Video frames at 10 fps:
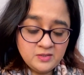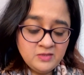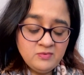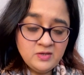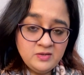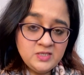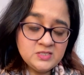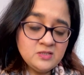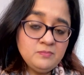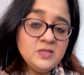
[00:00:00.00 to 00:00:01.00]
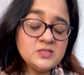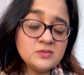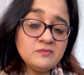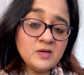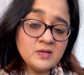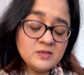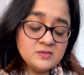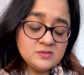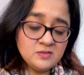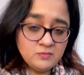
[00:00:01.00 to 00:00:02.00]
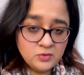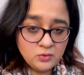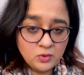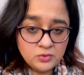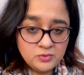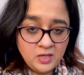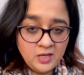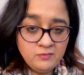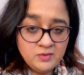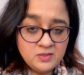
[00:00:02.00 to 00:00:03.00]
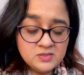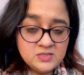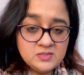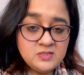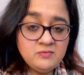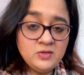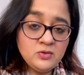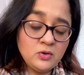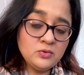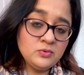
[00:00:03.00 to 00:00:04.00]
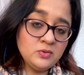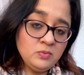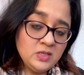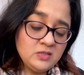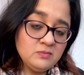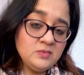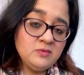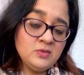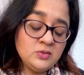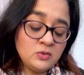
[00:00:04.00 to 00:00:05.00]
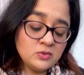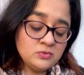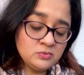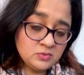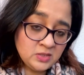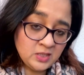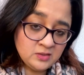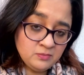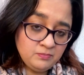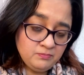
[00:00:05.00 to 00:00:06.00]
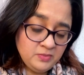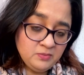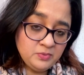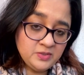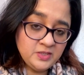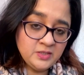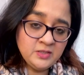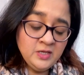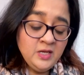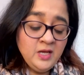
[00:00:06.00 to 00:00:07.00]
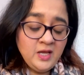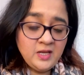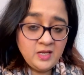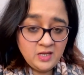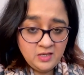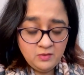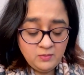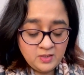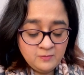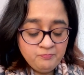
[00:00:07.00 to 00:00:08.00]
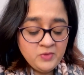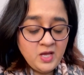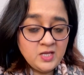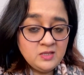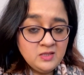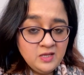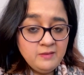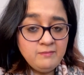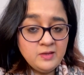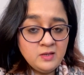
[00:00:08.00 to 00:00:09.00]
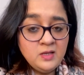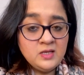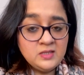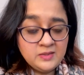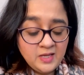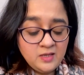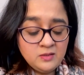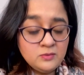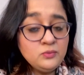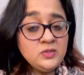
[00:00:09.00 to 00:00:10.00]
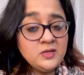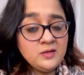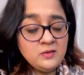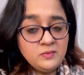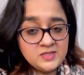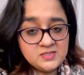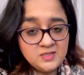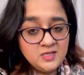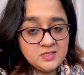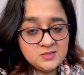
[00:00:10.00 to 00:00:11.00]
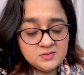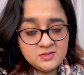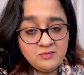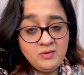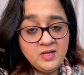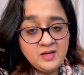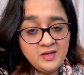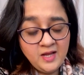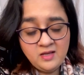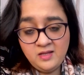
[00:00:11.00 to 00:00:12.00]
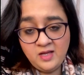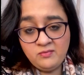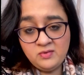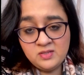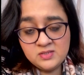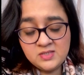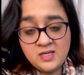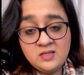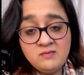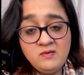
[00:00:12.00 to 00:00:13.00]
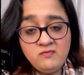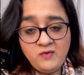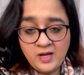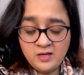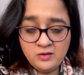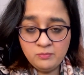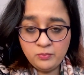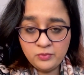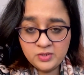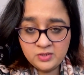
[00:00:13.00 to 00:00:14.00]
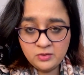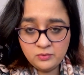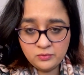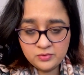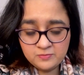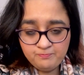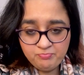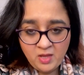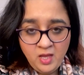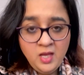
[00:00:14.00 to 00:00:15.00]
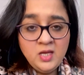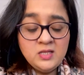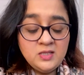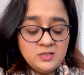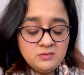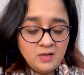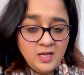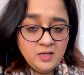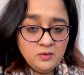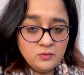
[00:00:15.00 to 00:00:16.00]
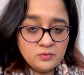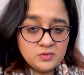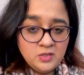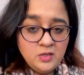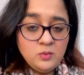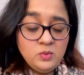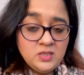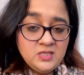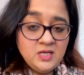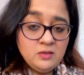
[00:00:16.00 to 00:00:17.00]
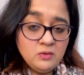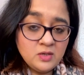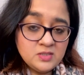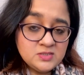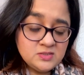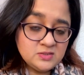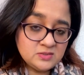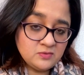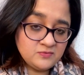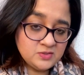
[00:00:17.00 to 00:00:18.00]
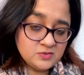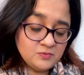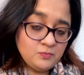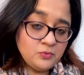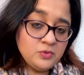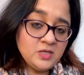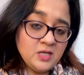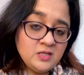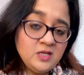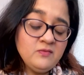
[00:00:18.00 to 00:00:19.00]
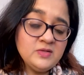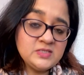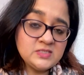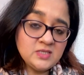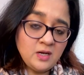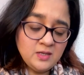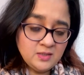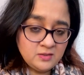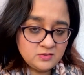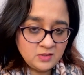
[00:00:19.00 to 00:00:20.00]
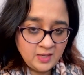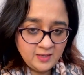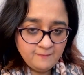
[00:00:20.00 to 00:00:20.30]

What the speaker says: They will reach the place of occurrence. They will talk to the eyewitnesses. They will talk to the victim. They will talk to the other people there and anyone, and they will then do their investigations. They will collect the evidence and they will file a report in the court. The trial court will take cognizance of this report and they will start a trial.